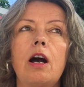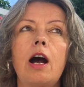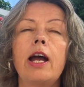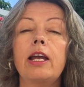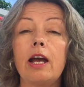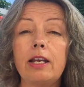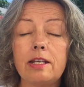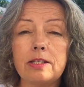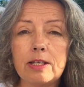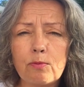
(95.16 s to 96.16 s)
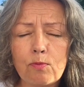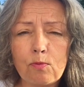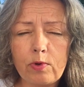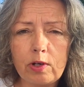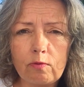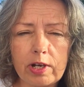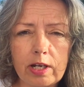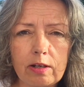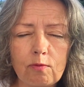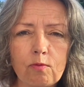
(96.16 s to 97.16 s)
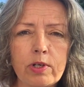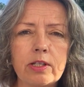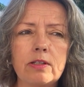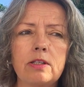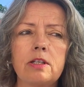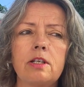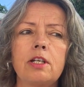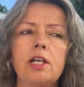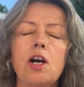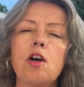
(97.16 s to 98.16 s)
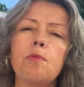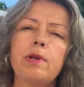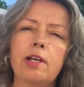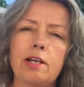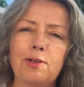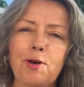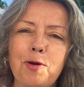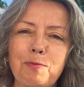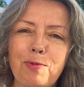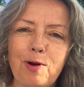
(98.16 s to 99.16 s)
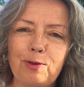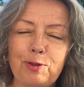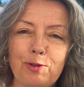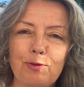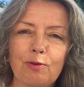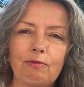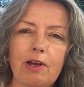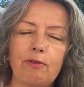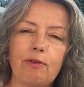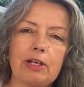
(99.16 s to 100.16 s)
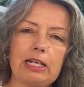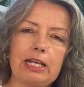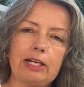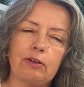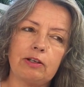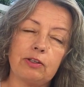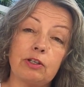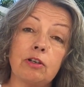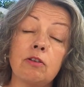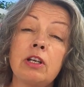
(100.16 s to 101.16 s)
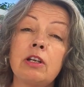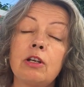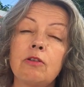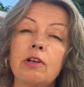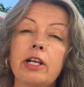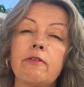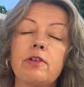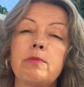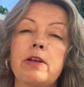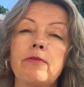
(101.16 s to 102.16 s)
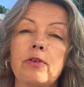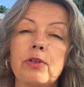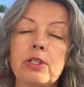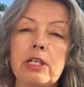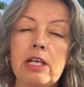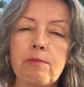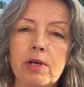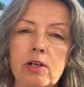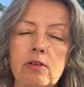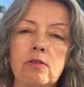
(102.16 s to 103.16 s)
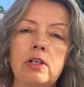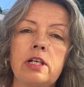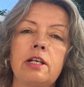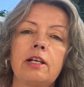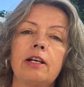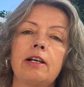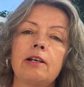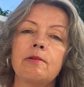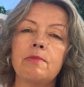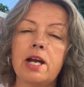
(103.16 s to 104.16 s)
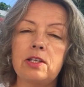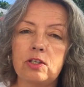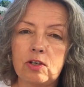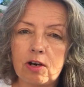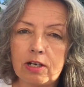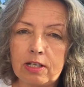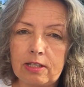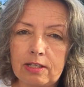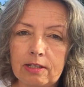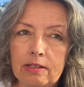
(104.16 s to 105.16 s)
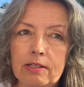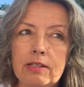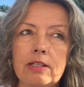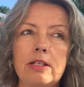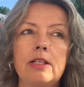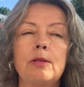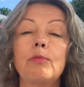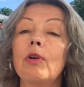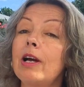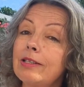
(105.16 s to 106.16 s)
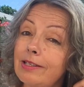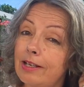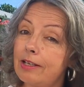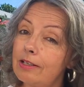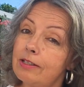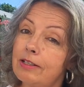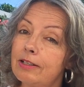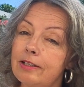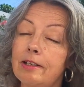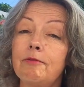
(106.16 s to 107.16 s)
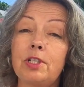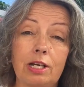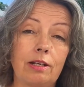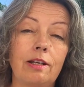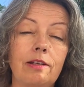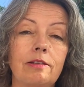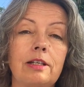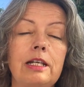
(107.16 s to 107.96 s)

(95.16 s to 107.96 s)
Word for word: I kind of, in some weird way, was hoping I'd go bald sooner rather than later. And so, right after my first chemo, um, I started this process of tugging.